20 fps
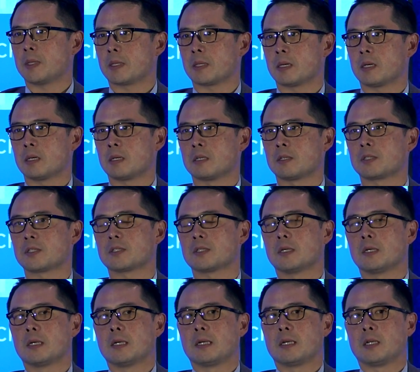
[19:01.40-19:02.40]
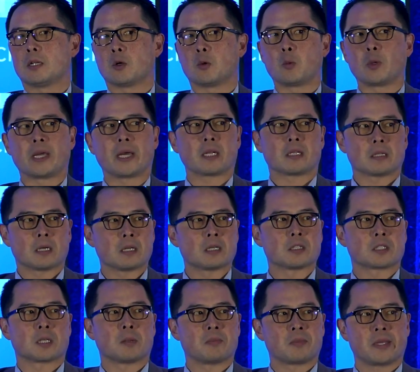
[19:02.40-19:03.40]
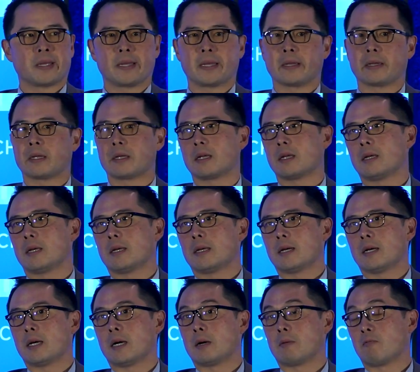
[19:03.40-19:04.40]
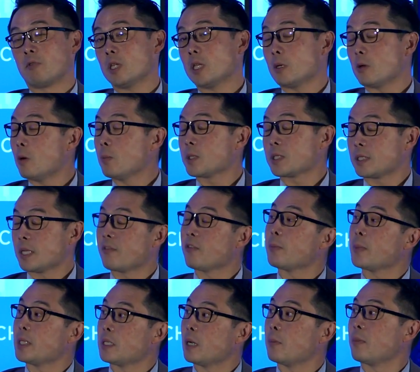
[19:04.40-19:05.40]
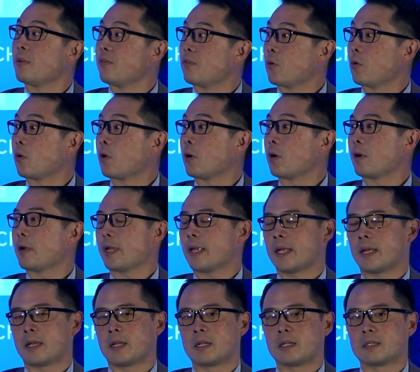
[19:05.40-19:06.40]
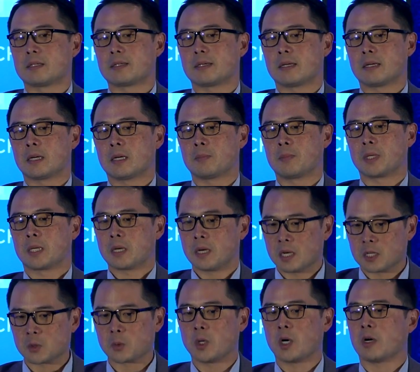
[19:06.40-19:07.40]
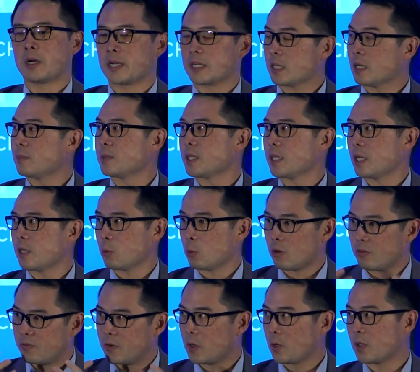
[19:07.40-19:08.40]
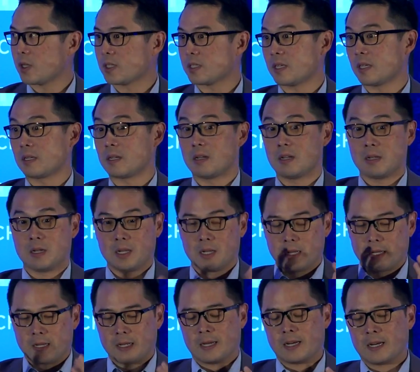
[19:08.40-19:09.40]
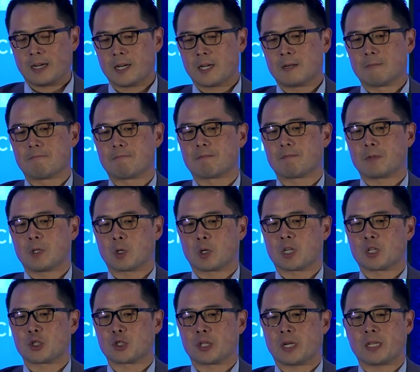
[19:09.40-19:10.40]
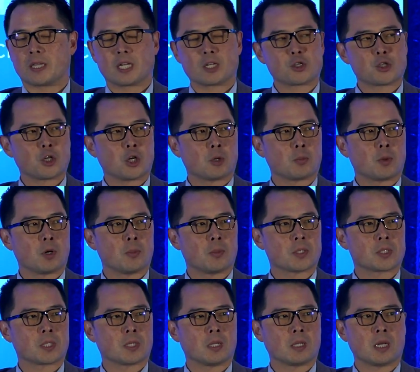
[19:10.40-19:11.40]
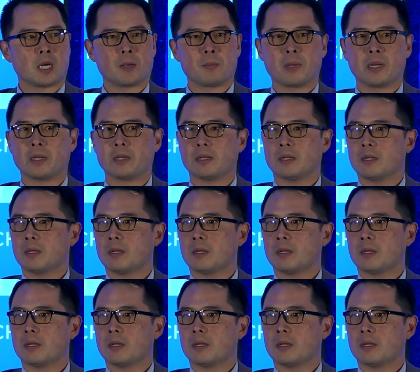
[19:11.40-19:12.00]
because we had done something really almost never been done before, and because we all had come together, we're focused and kind of had that shared purpose and alignment,